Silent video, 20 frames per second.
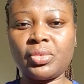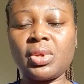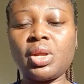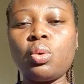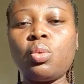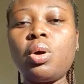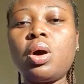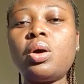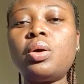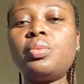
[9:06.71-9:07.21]

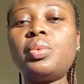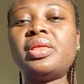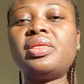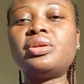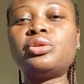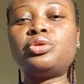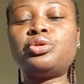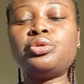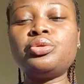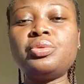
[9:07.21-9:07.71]
What were the
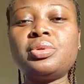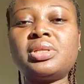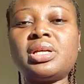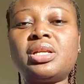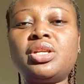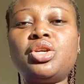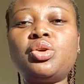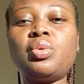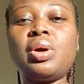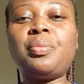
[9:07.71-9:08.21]
tools
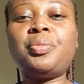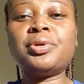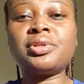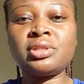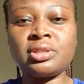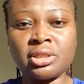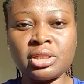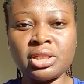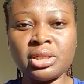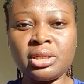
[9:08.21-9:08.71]
that you were
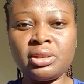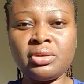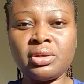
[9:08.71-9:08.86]
positioning